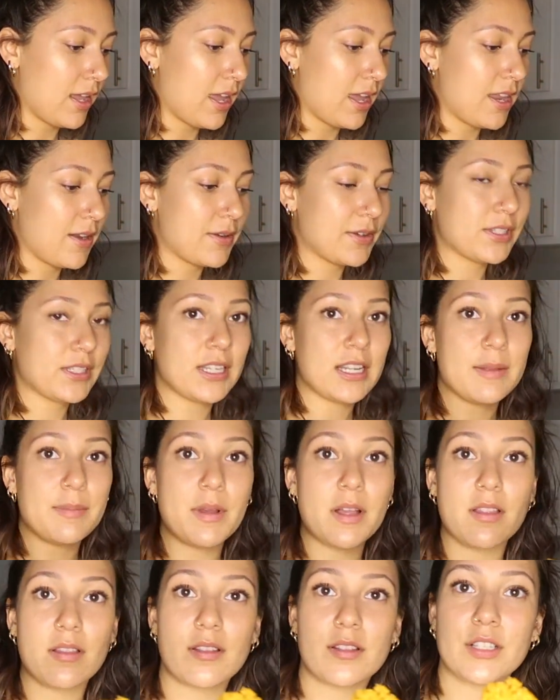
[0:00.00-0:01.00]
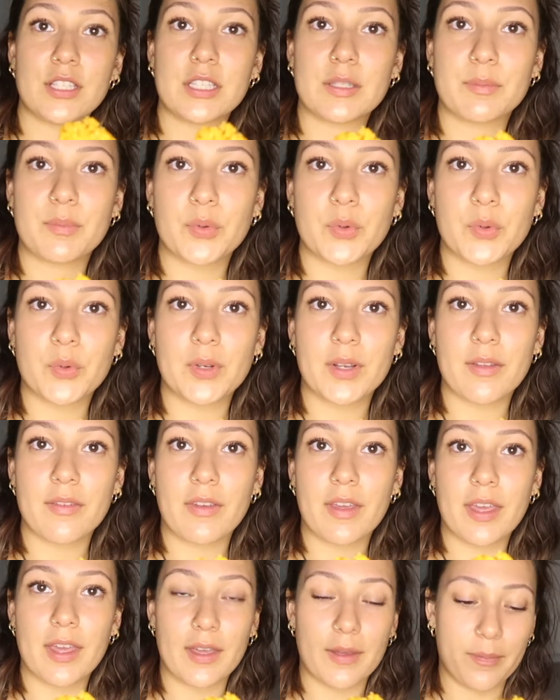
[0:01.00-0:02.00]
and we're just gonna put a little spoon of
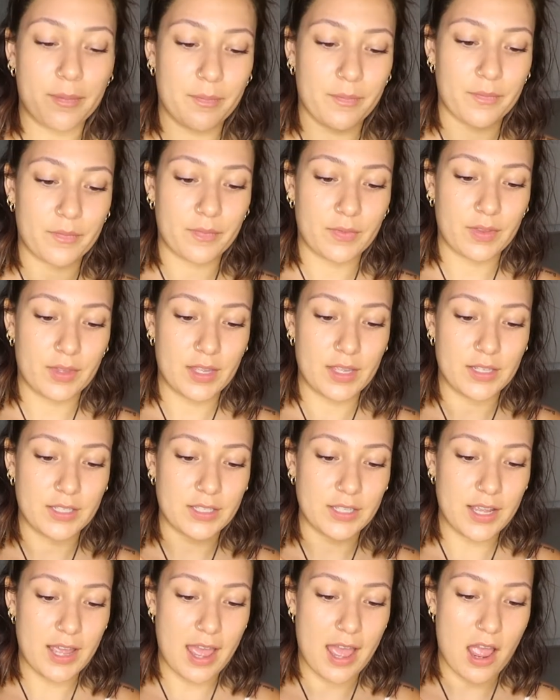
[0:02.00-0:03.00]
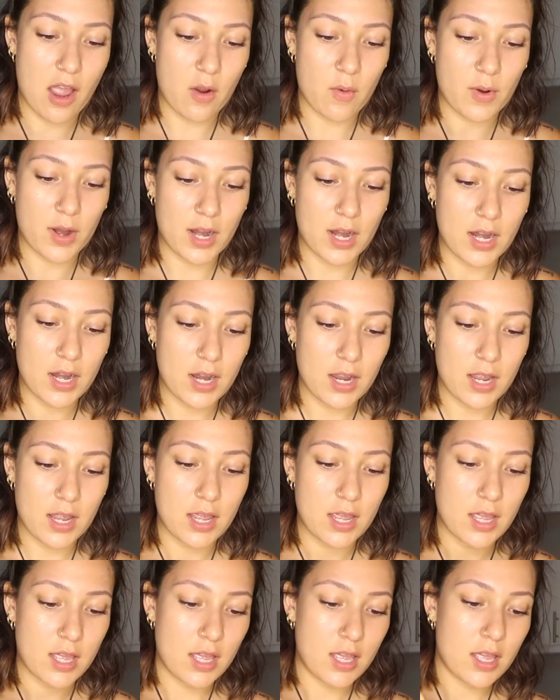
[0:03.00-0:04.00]
it into our
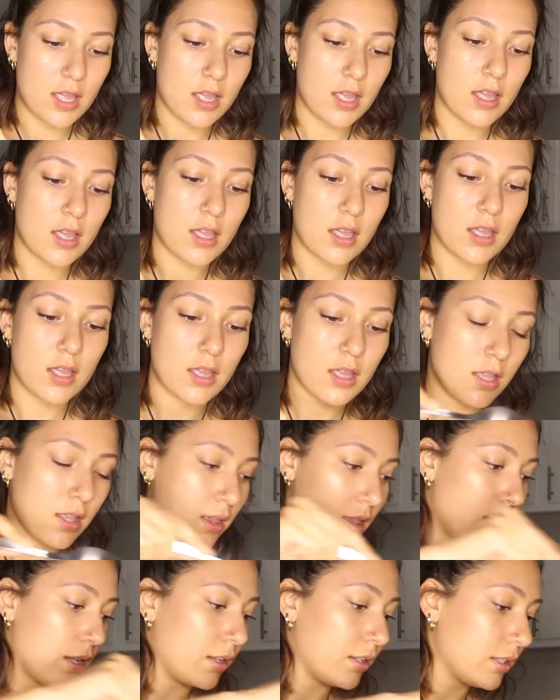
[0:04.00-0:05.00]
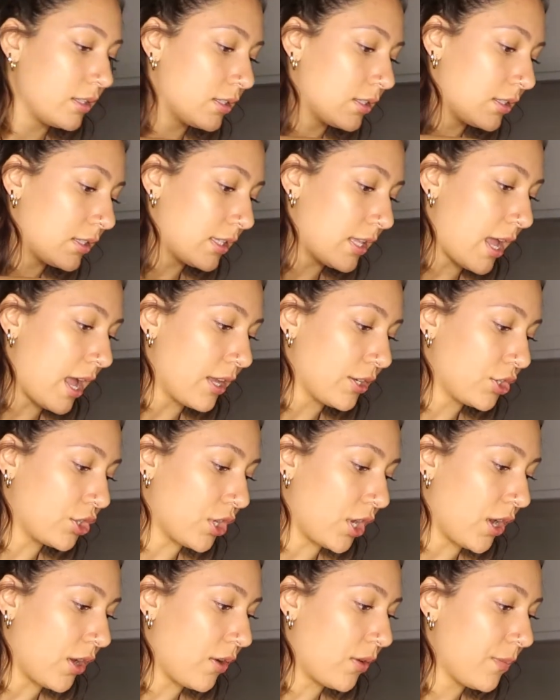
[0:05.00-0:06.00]
little
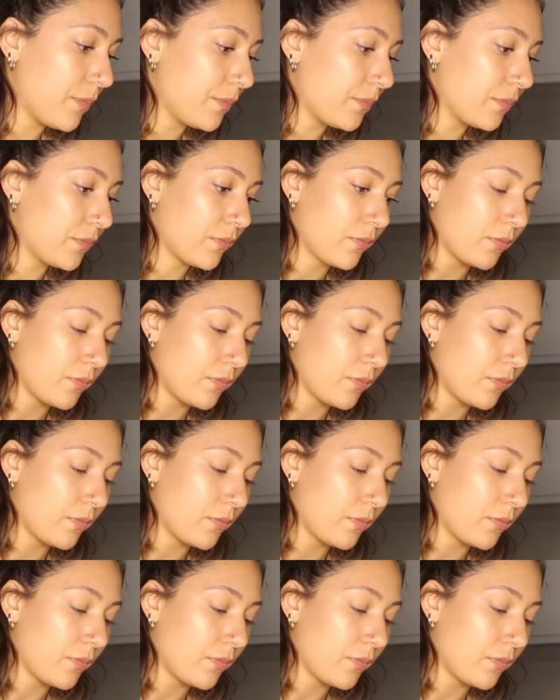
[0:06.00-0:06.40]
nacho.